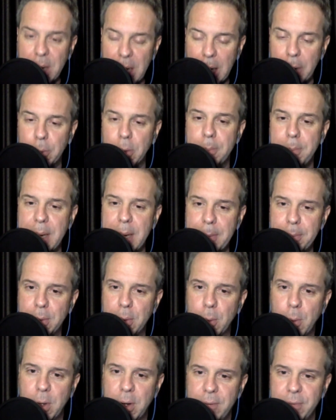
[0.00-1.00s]
I
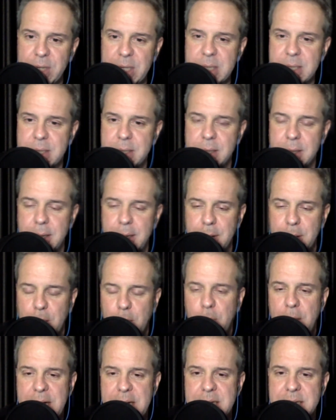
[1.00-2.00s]
remember one of the
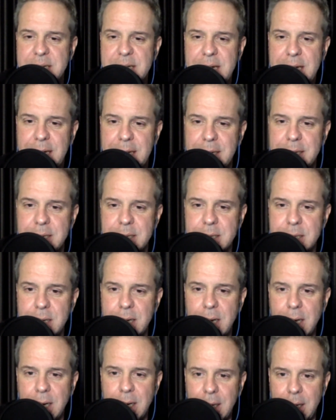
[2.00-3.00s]
great scenes
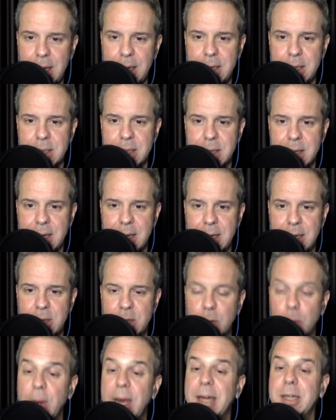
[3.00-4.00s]
is the
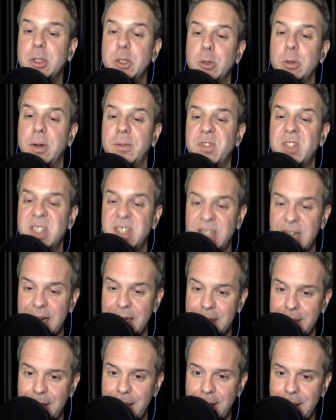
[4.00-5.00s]
director of
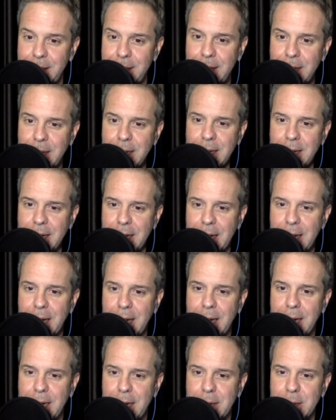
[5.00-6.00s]
SETI,
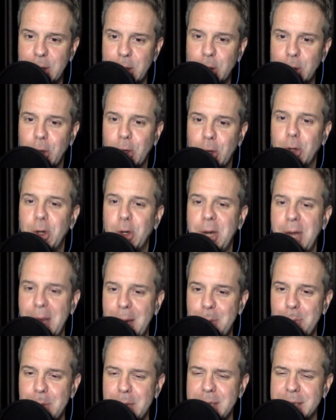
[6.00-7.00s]
and her
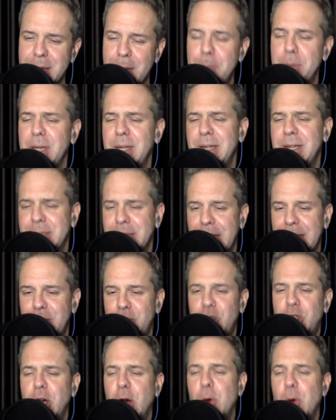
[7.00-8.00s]
name is, it's like
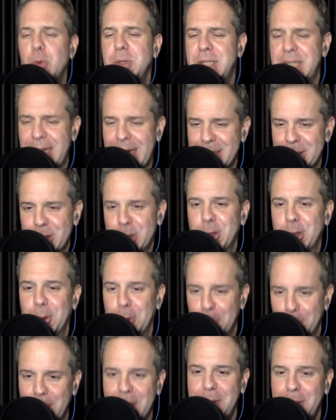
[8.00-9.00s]
Joan
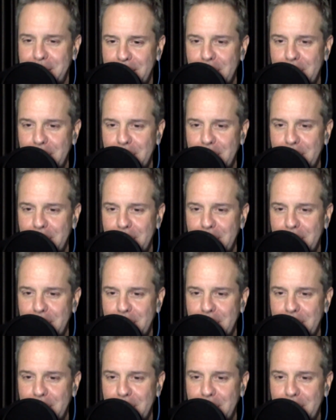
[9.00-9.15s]
Tesler, but